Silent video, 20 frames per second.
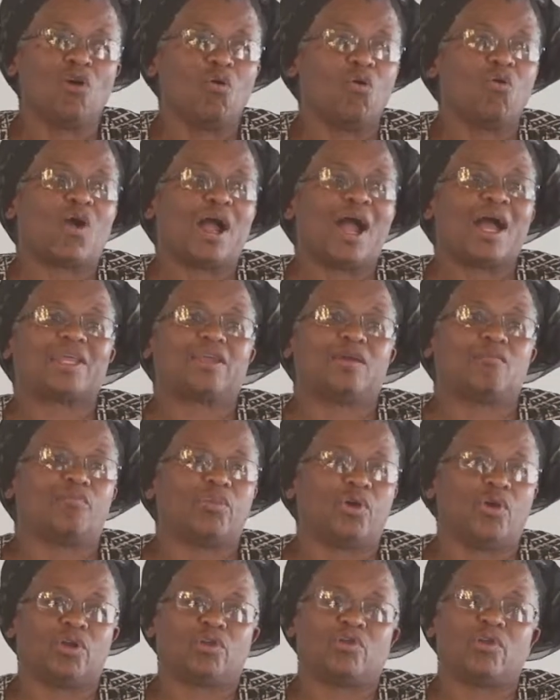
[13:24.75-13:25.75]
Ukanda
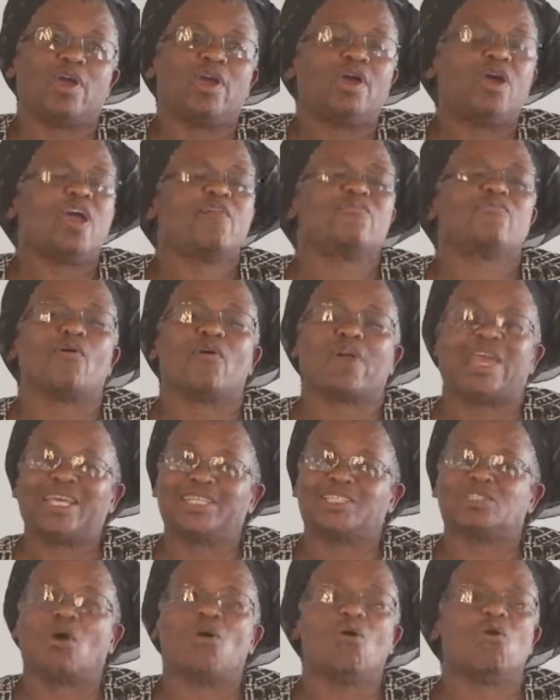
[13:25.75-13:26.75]
Mpondwe for
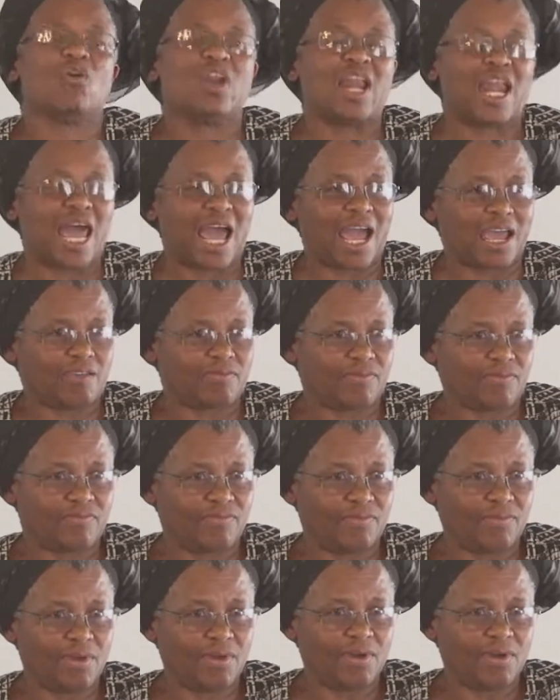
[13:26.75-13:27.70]
his whole life.